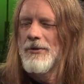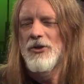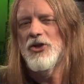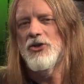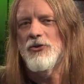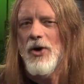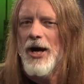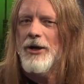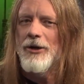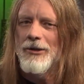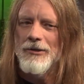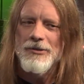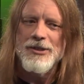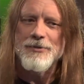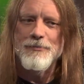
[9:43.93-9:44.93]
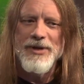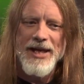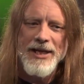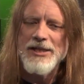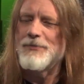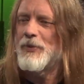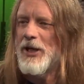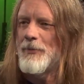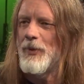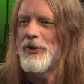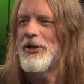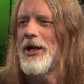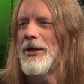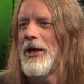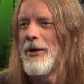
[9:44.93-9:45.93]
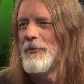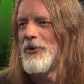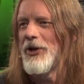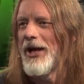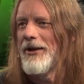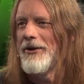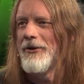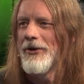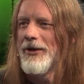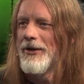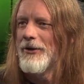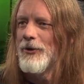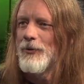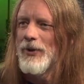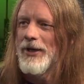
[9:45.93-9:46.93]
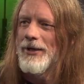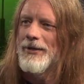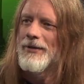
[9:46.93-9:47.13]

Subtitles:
Struggles makes people come together in a good way.